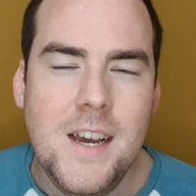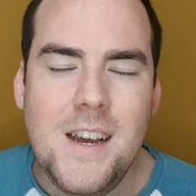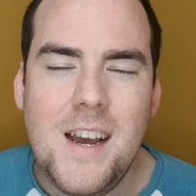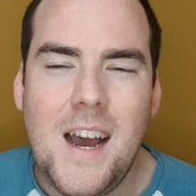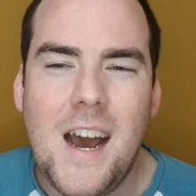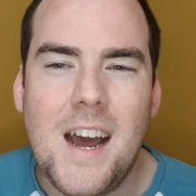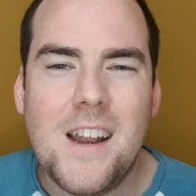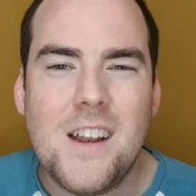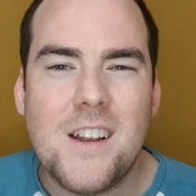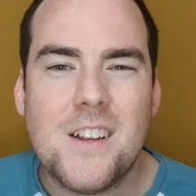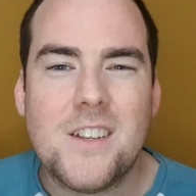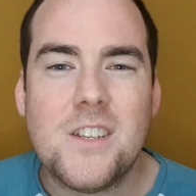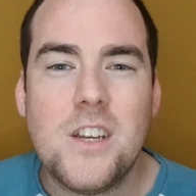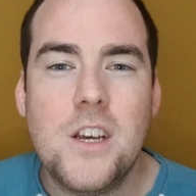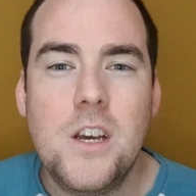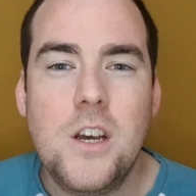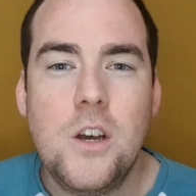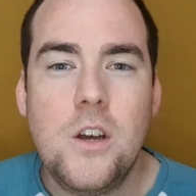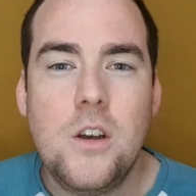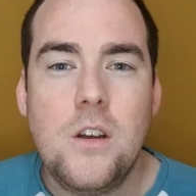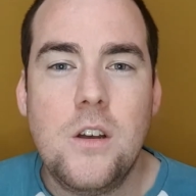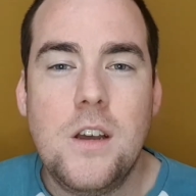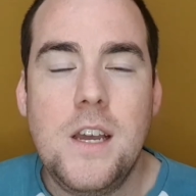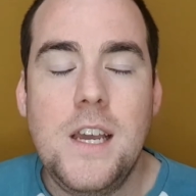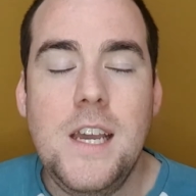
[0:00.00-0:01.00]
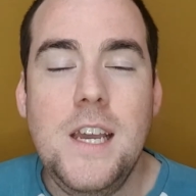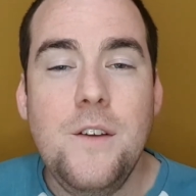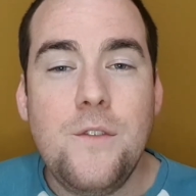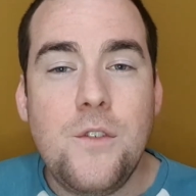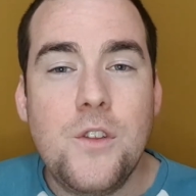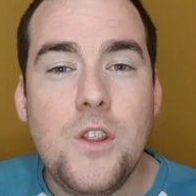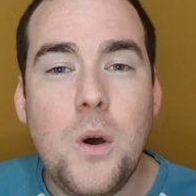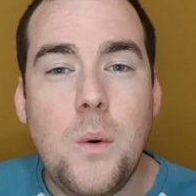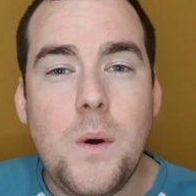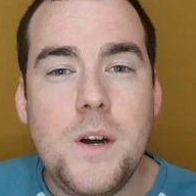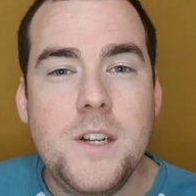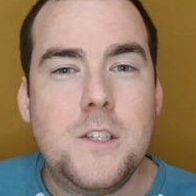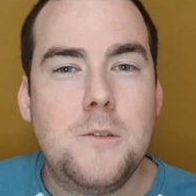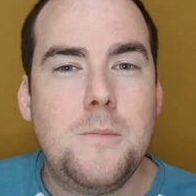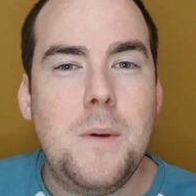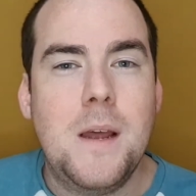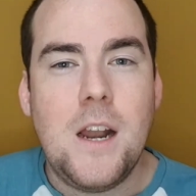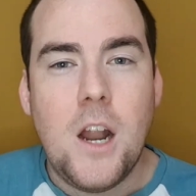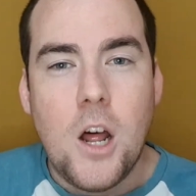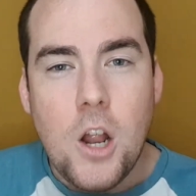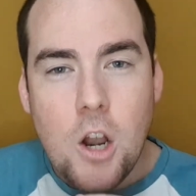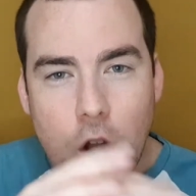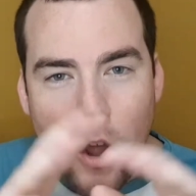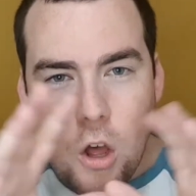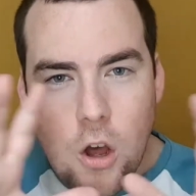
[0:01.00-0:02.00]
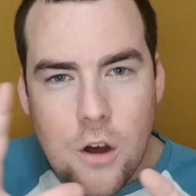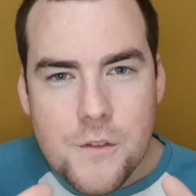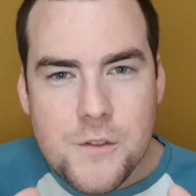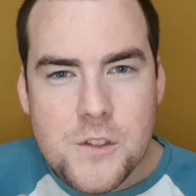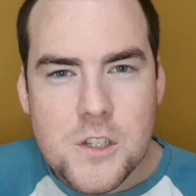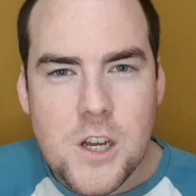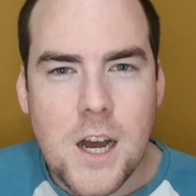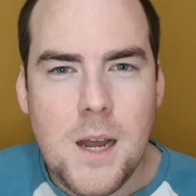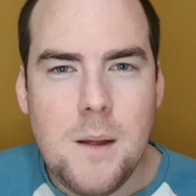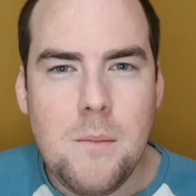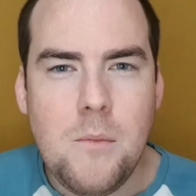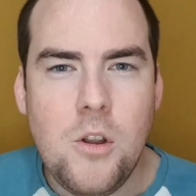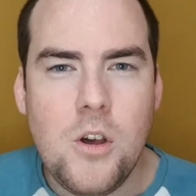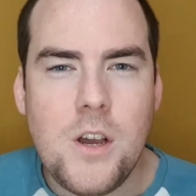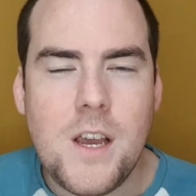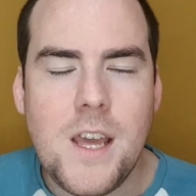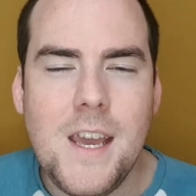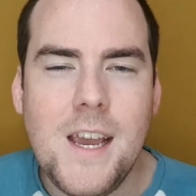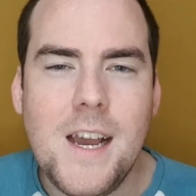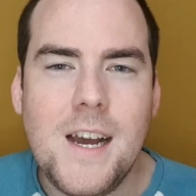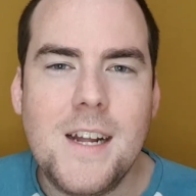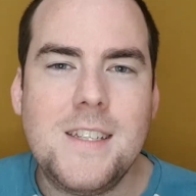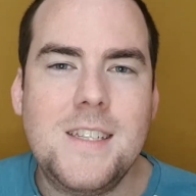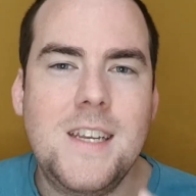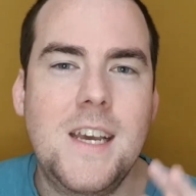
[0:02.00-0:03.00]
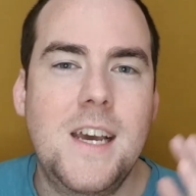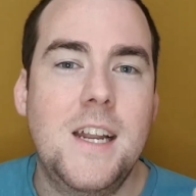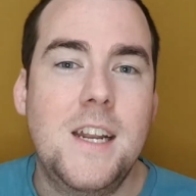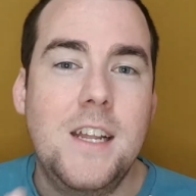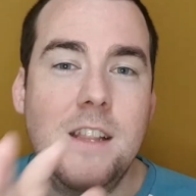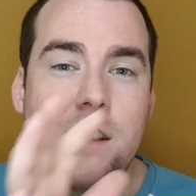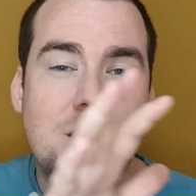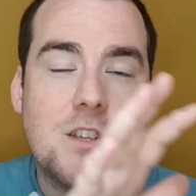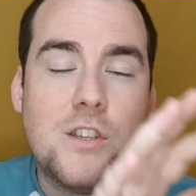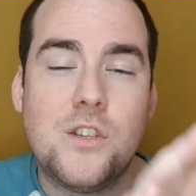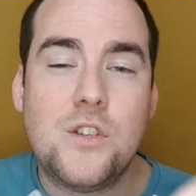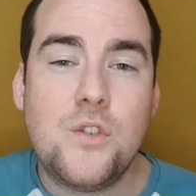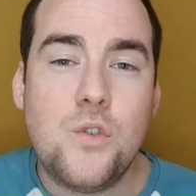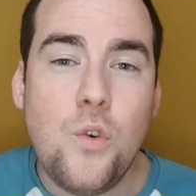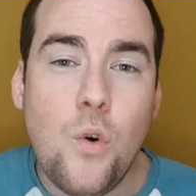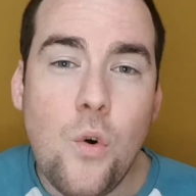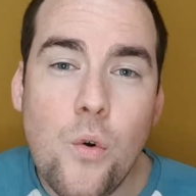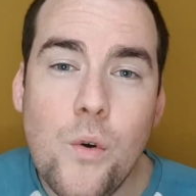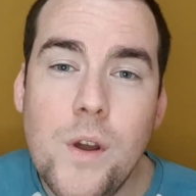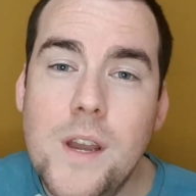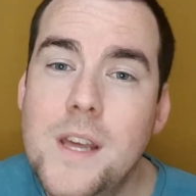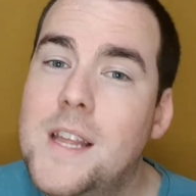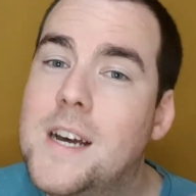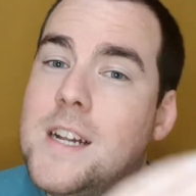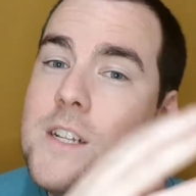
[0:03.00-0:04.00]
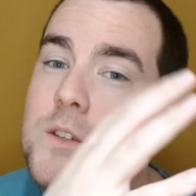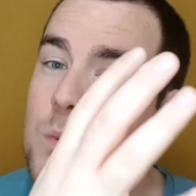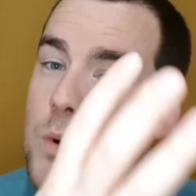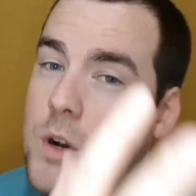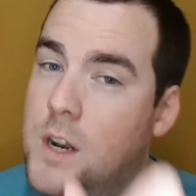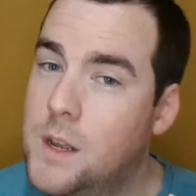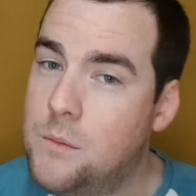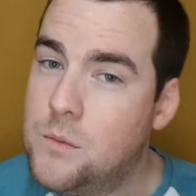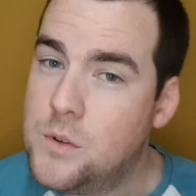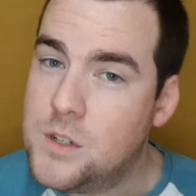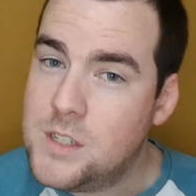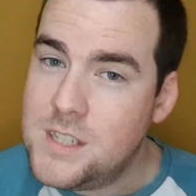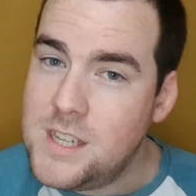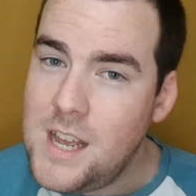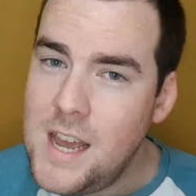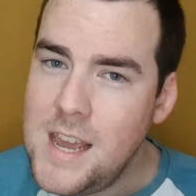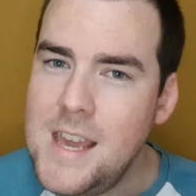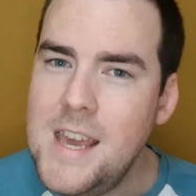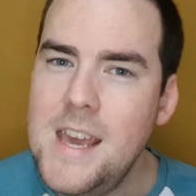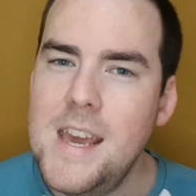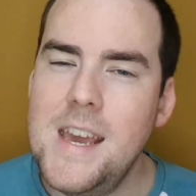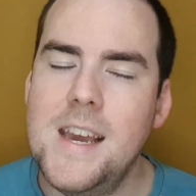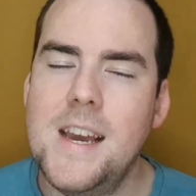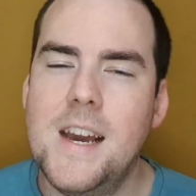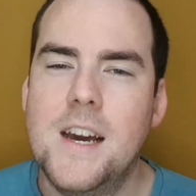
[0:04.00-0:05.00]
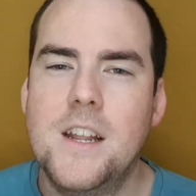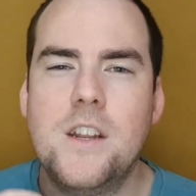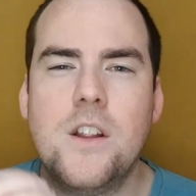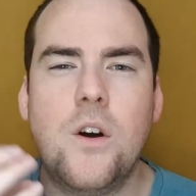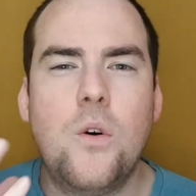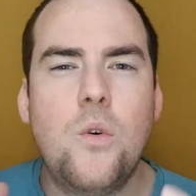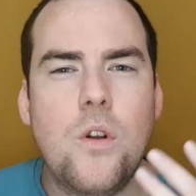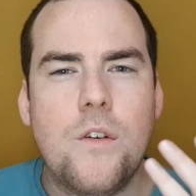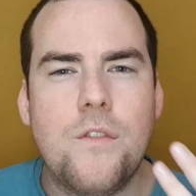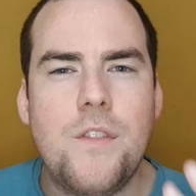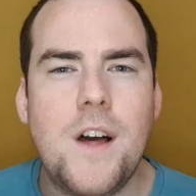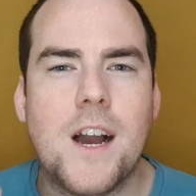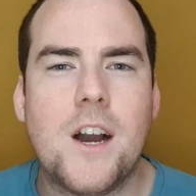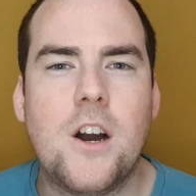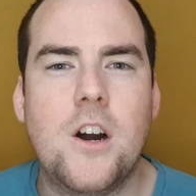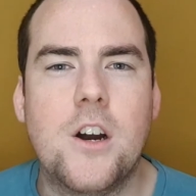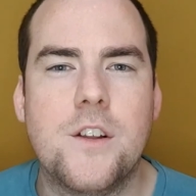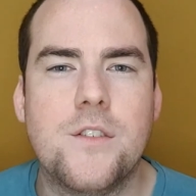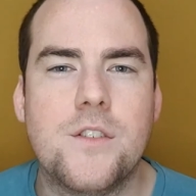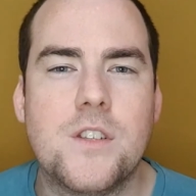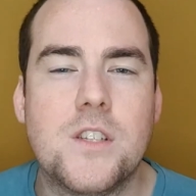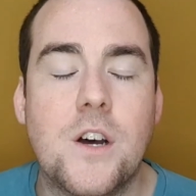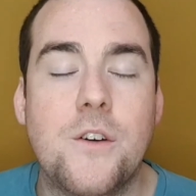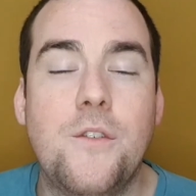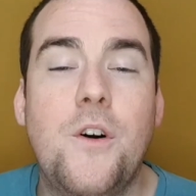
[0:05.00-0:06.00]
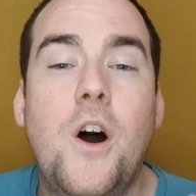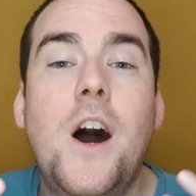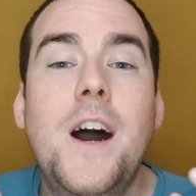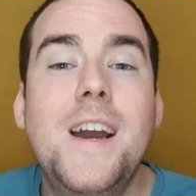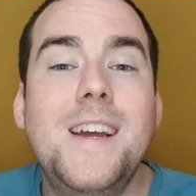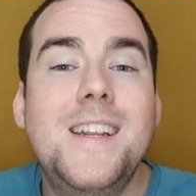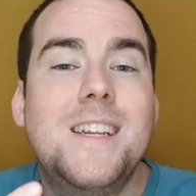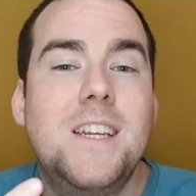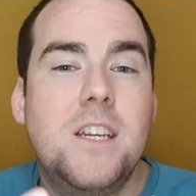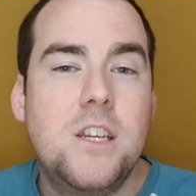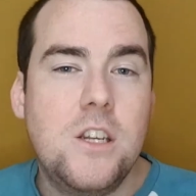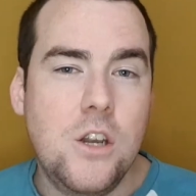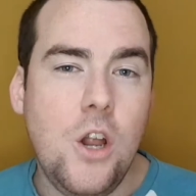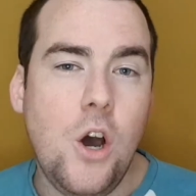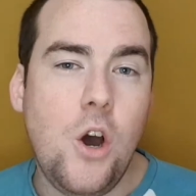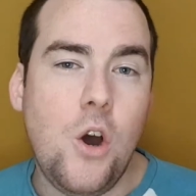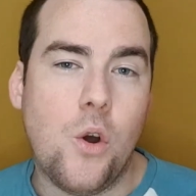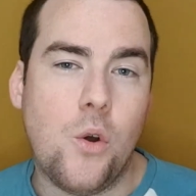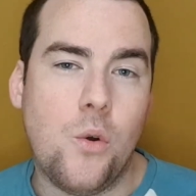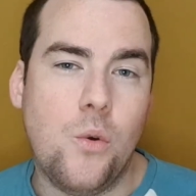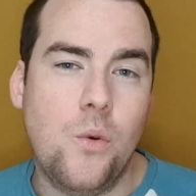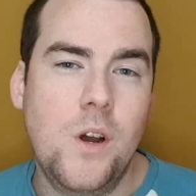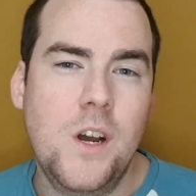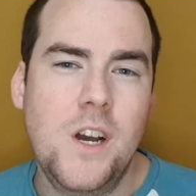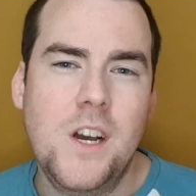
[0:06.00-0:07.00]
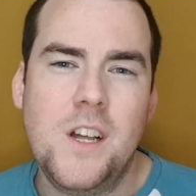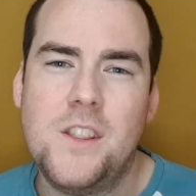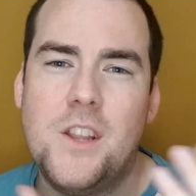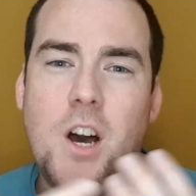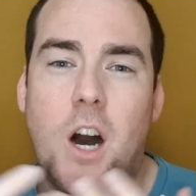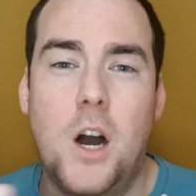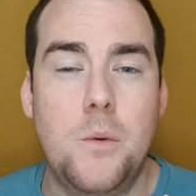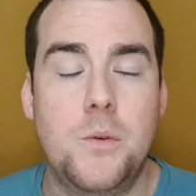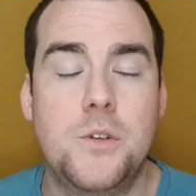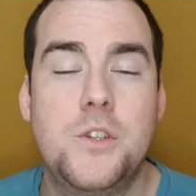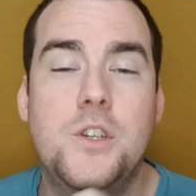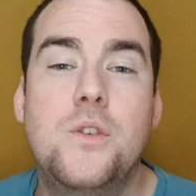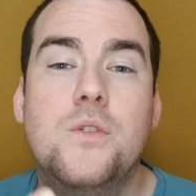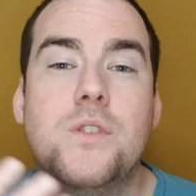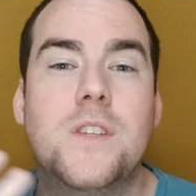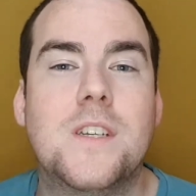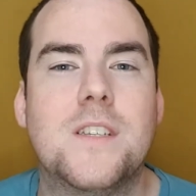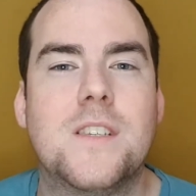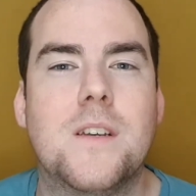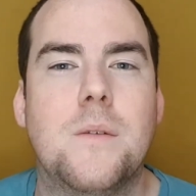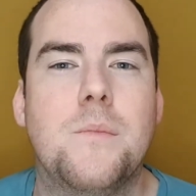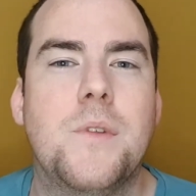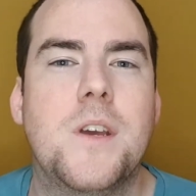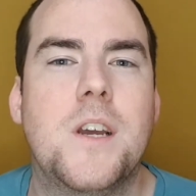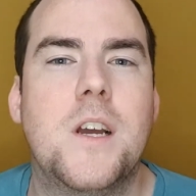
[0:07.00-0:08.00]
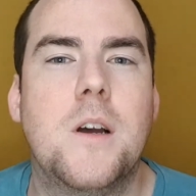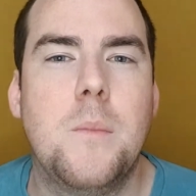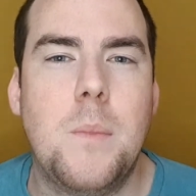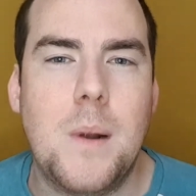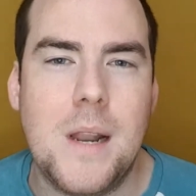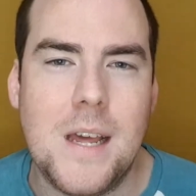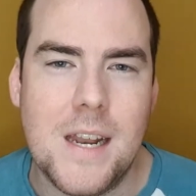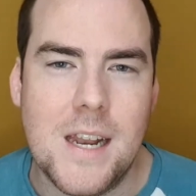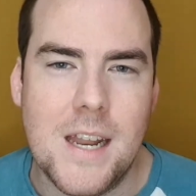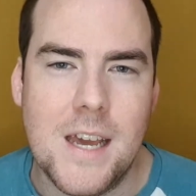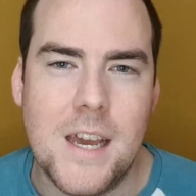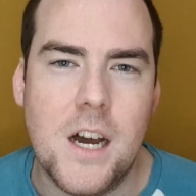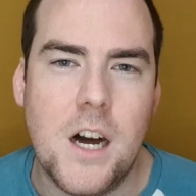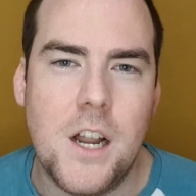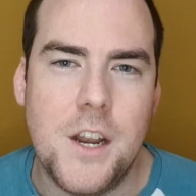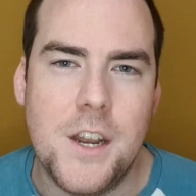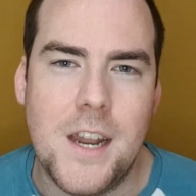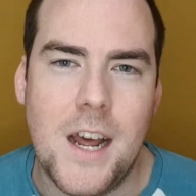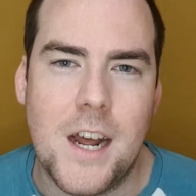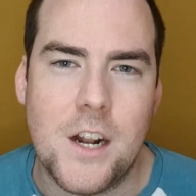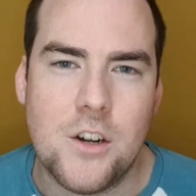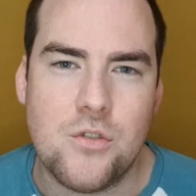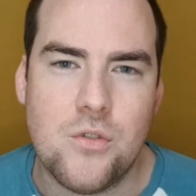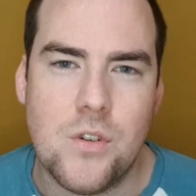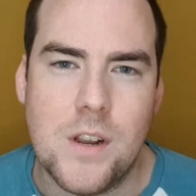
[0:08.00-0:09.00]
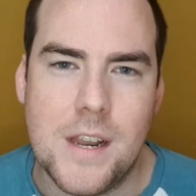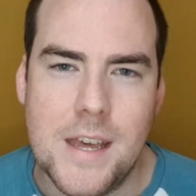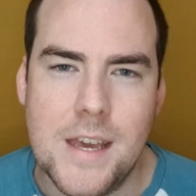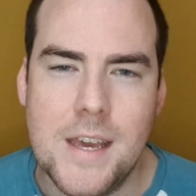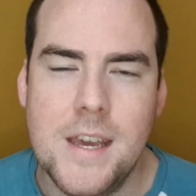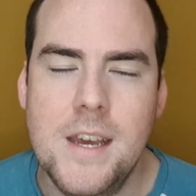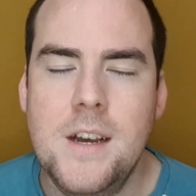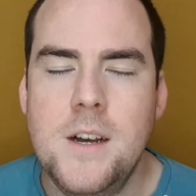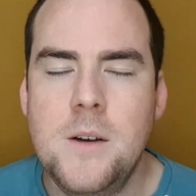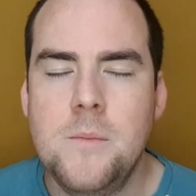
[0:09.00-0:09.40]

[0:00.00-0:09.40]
And even though I'd spent a lot of time looking at it and in the story that's what it was saying and all of that kind of stuff, I didn't know that I was using something completely unnaturally.